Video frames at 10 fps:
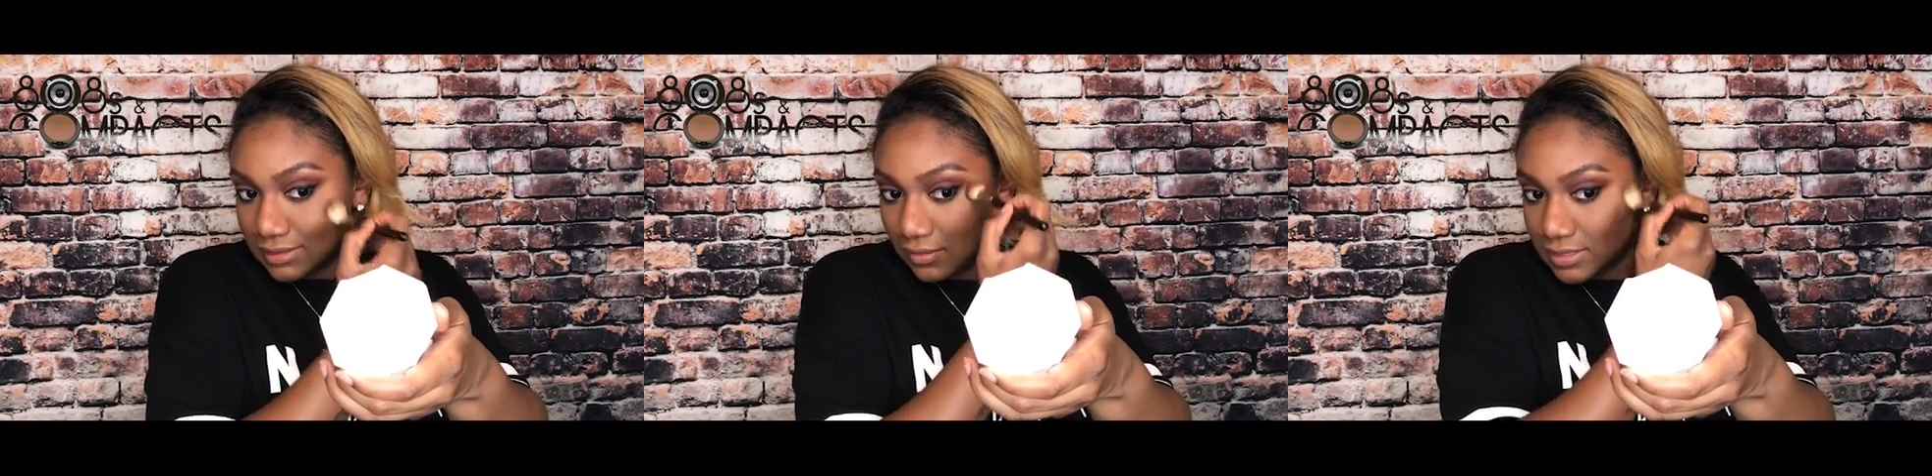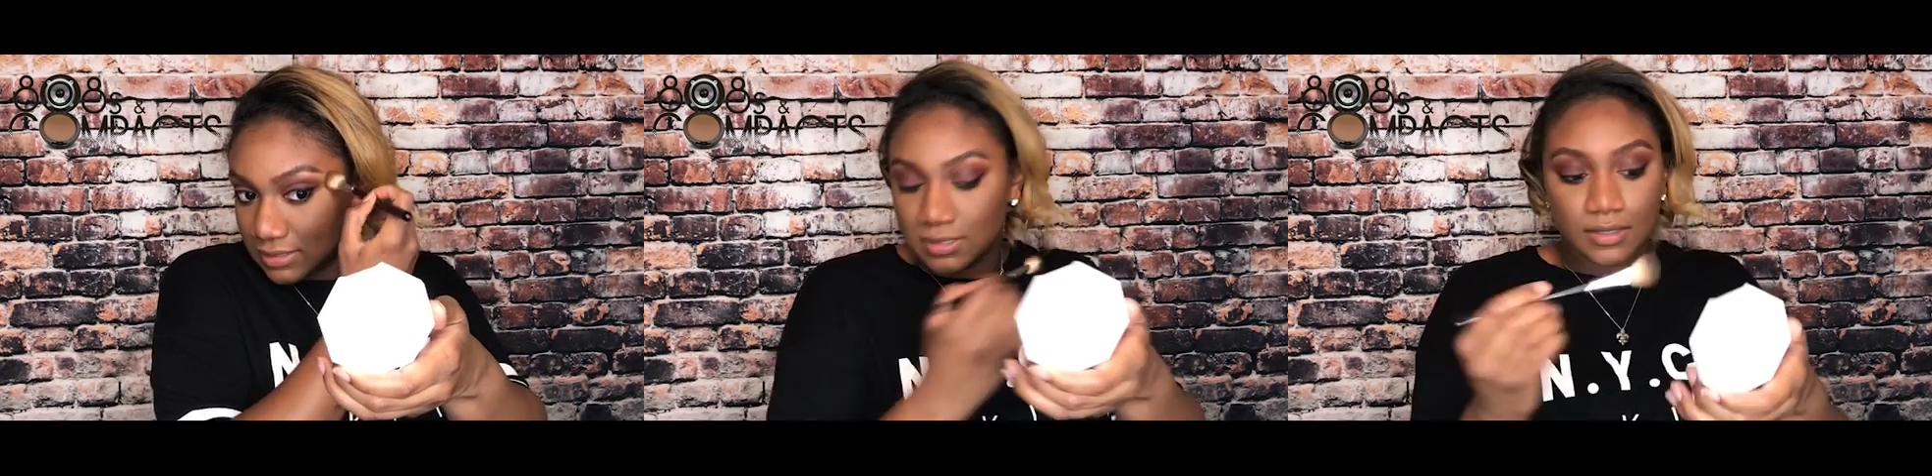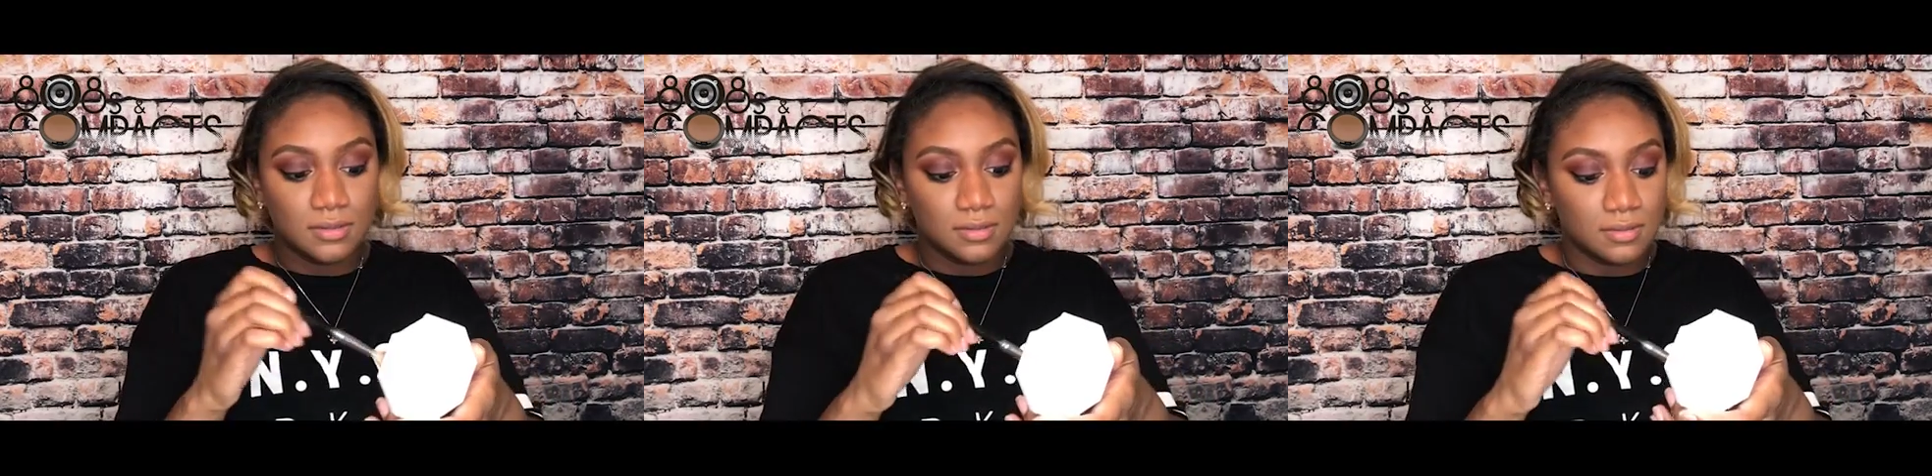
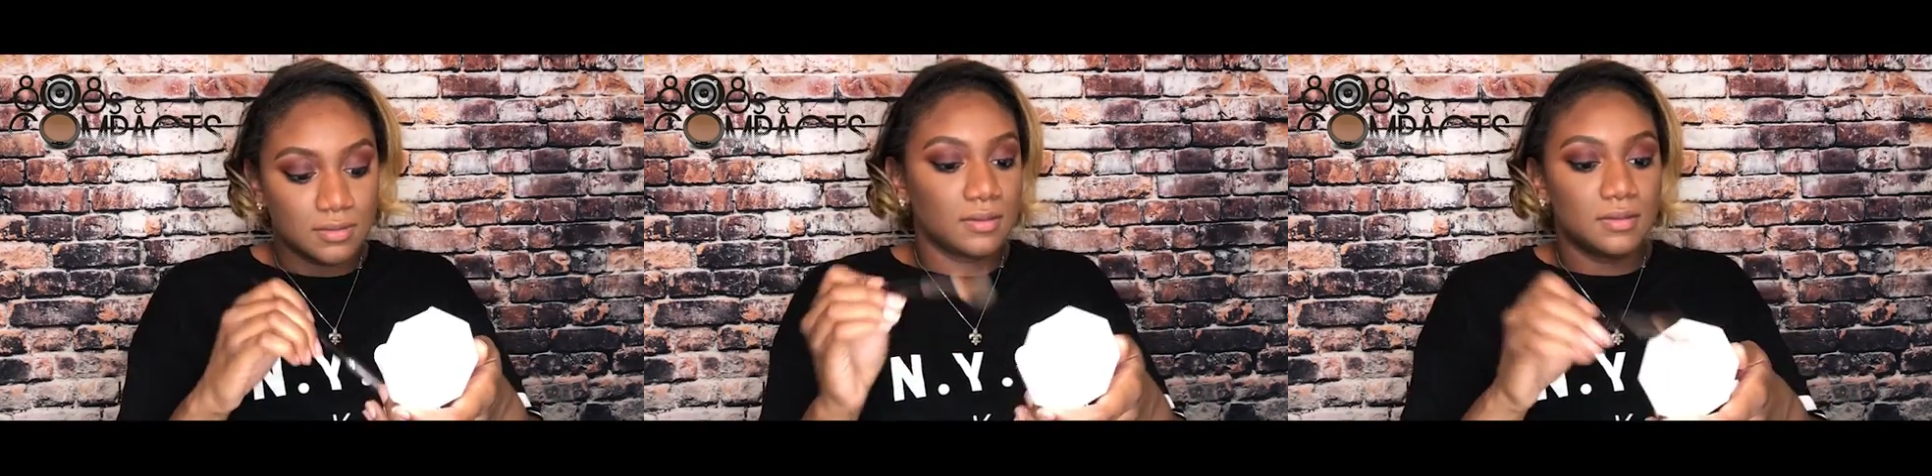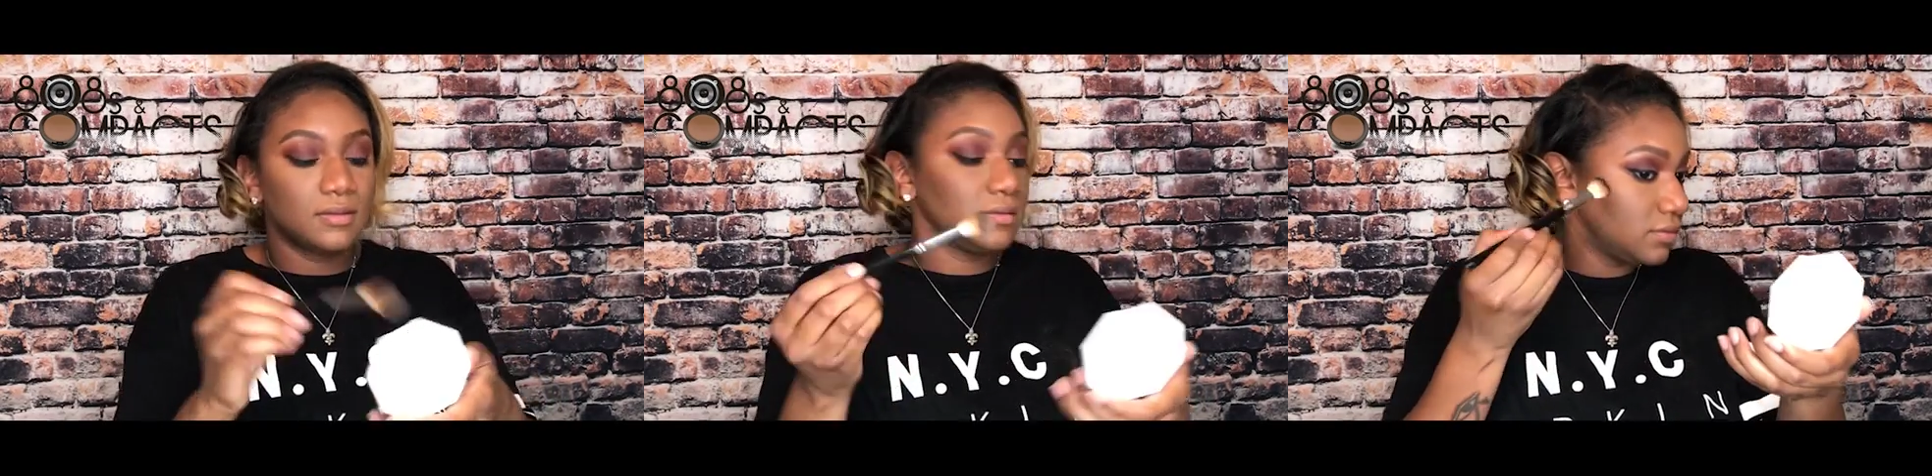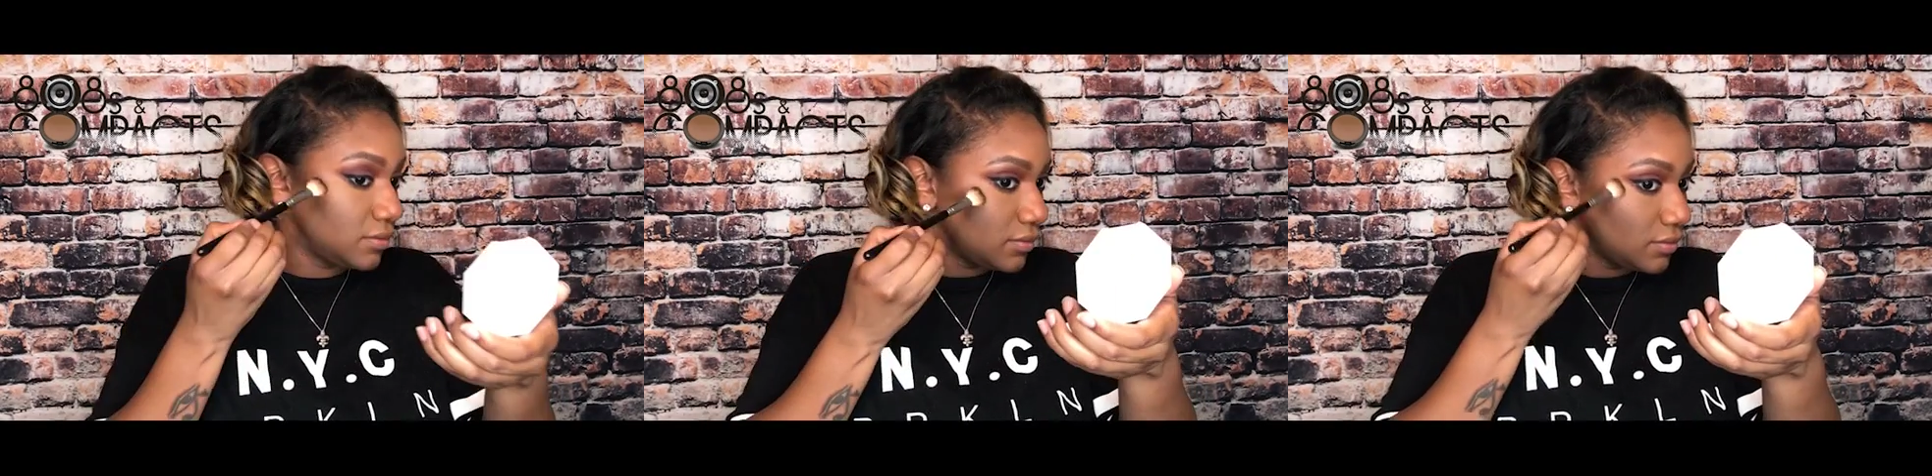using the Too
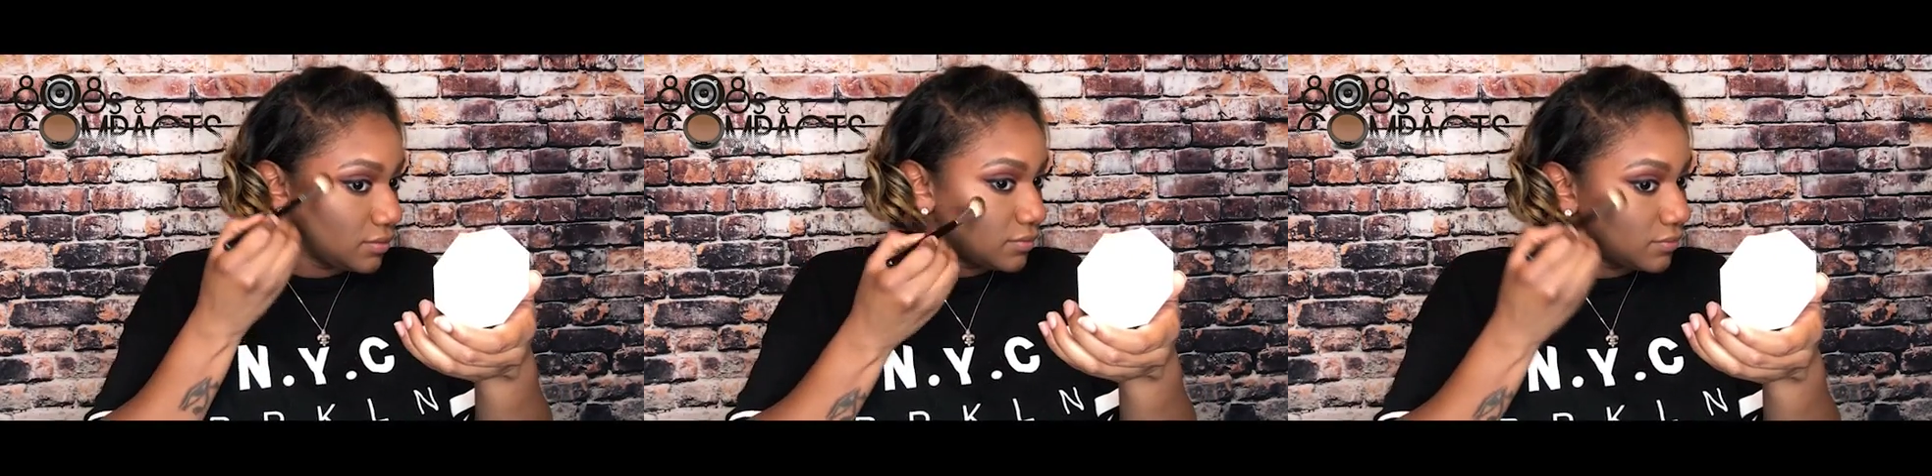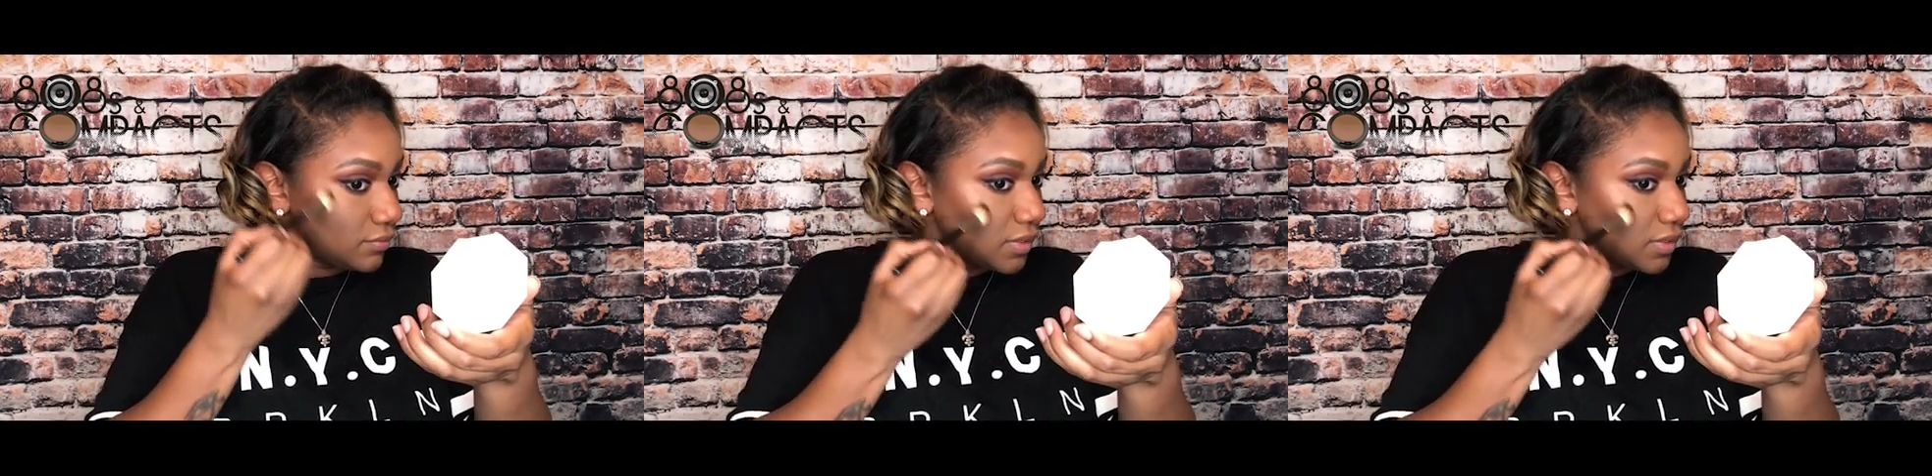Faced Mr.